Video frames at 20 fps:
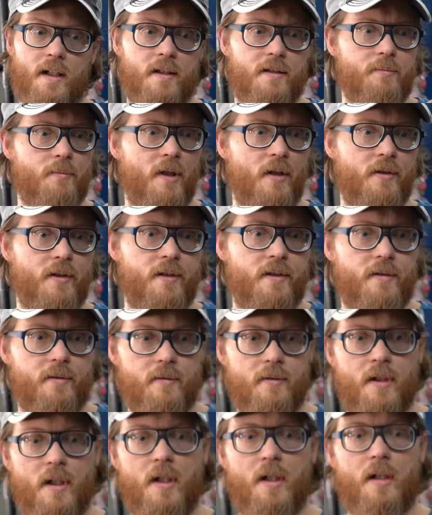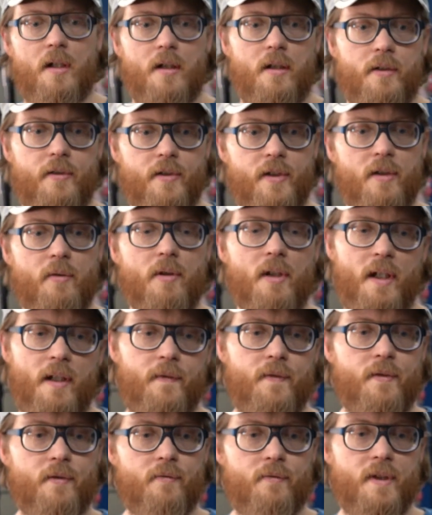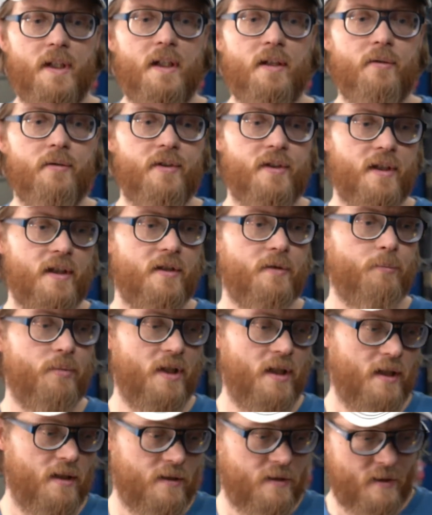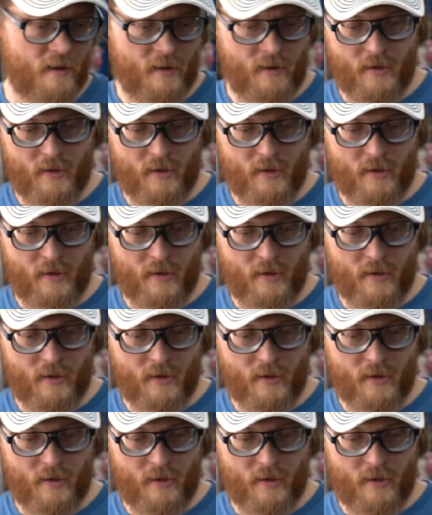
is mounted to. So you'll have to reuse this piece,